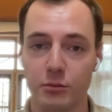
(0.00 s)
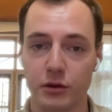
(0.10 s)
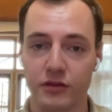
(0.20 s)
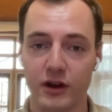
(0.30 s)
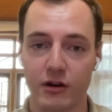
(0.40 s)

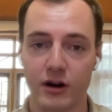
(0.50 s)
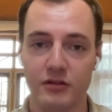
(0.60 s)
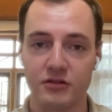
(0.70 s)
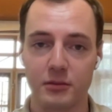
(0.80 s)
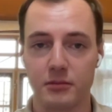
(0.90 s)
but there are
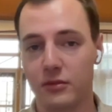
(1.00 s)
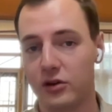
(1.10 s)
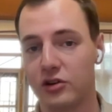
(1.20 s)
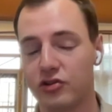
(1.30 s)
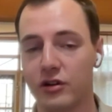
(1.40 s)
some
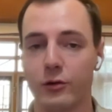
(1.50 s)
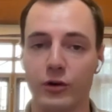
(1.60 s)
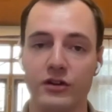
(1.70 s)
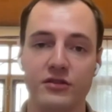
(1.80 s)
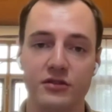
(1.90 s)
additional
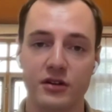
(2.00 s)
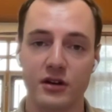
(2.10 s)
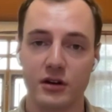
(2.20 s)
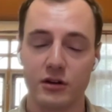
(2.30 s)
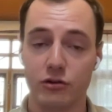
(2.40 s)
risks
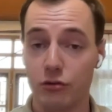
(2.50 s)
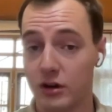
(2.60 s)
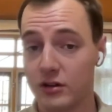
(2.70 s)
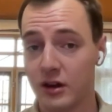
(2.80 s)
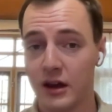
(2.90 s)
to
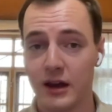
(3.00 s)
it.